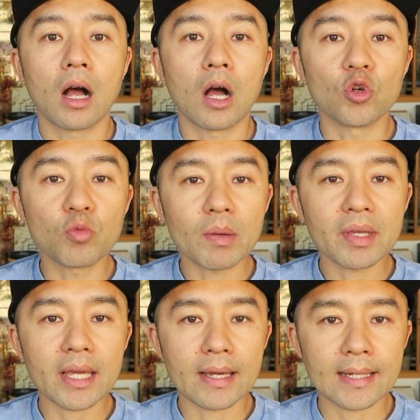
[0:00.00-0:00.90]
uh,
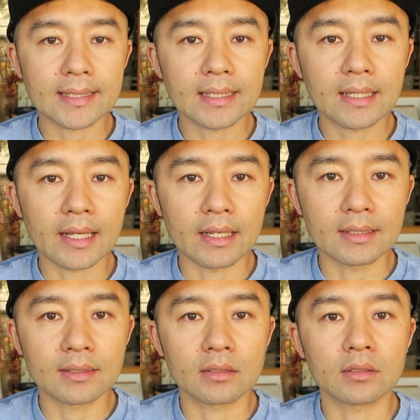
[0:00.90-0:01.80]
umami acid
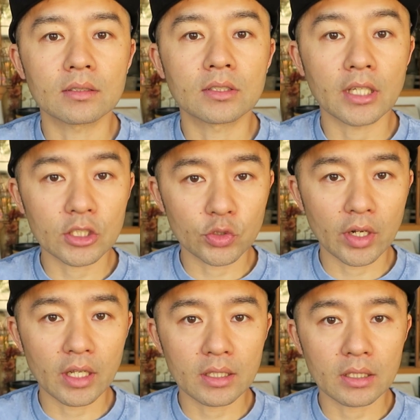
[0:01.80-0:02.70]
is uh,
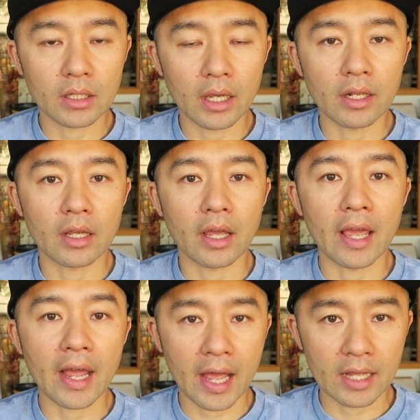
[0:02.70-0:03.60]
saturated and uh,
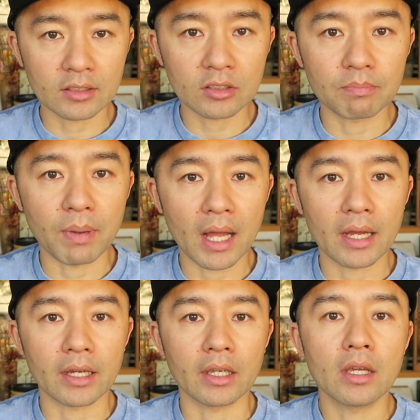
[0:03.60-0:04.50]
enhanced
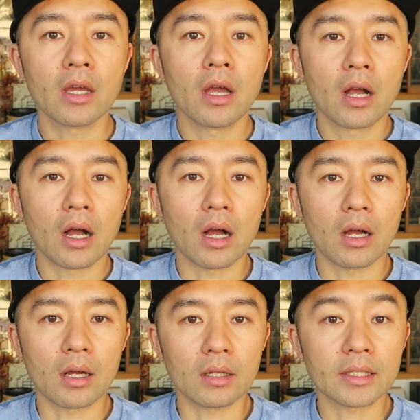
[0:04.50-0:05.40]
by
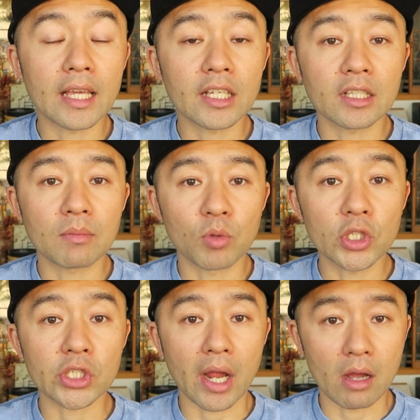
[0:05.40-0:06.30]
uh, taking the
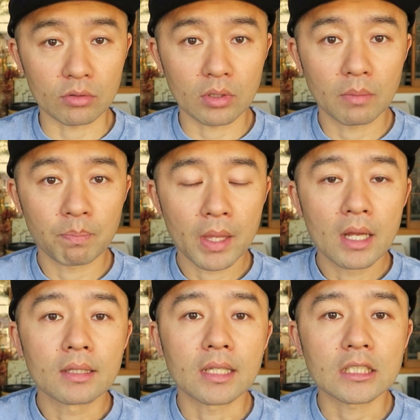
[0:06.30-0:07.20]
moisture out.
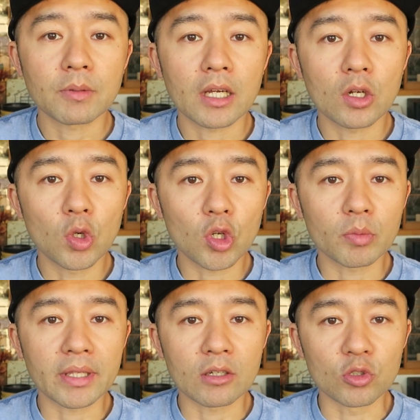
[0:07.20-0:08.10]
That's why a lot
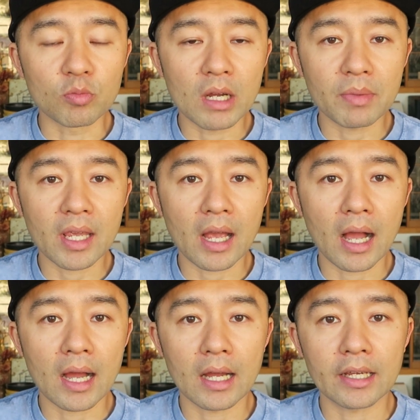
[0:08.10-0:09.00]
of the umami
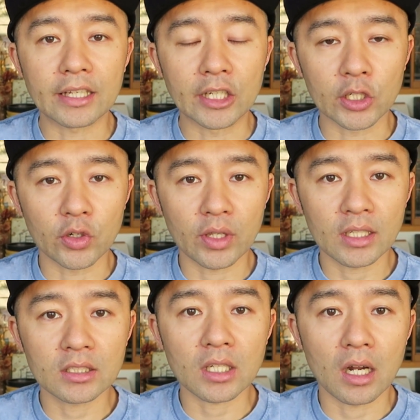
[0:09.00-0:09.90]
high
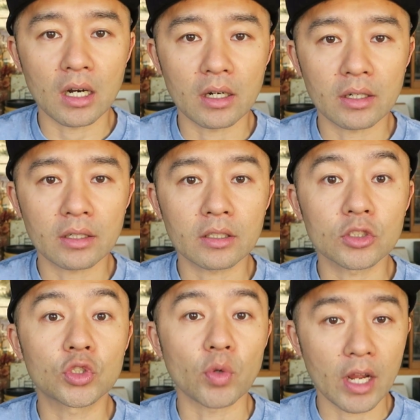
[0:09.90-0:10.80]
ingredients are
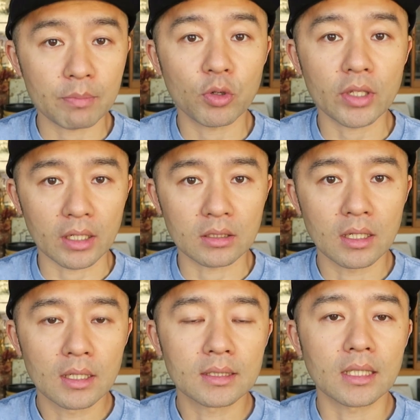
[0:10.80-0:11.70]
dry products
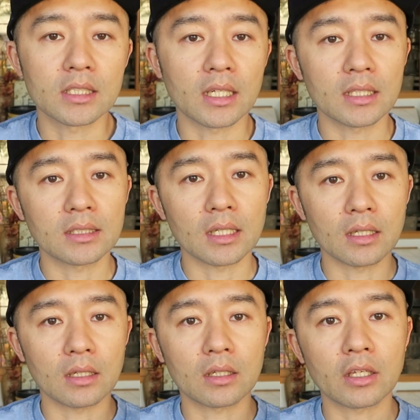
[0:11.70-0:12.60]
such as
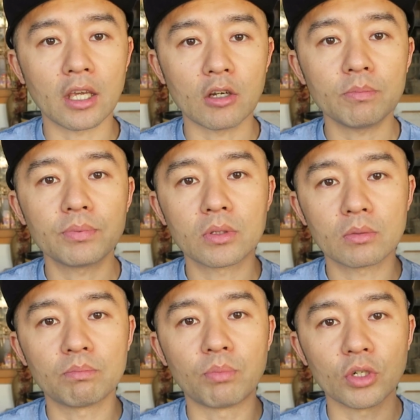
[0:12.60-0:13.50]
the kelp,
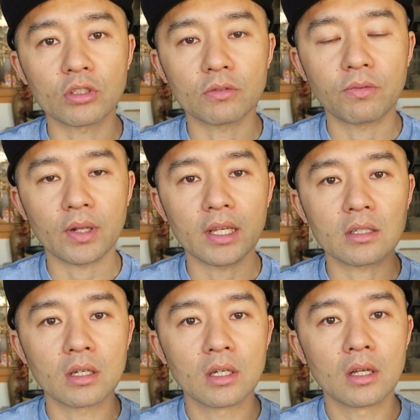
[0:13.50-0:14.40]
bonito
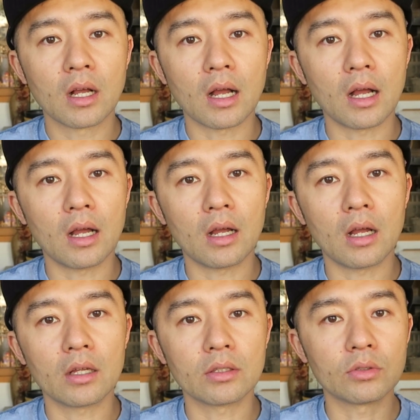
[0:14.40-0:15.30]
flake,
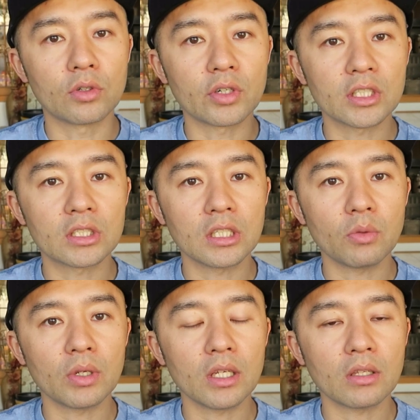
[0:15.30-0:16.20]
uh, nori
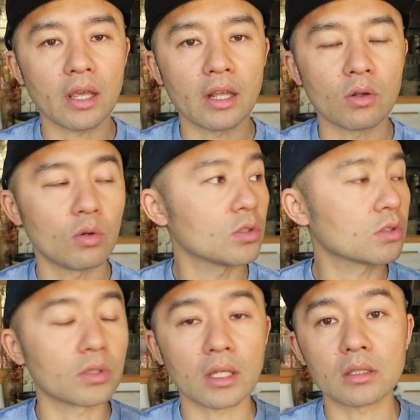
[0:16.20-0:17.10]
seaweed, and
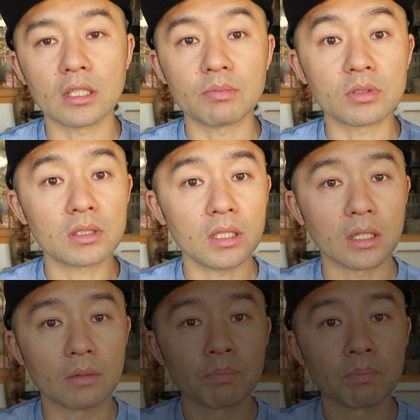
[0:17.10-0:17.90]
also the even tea.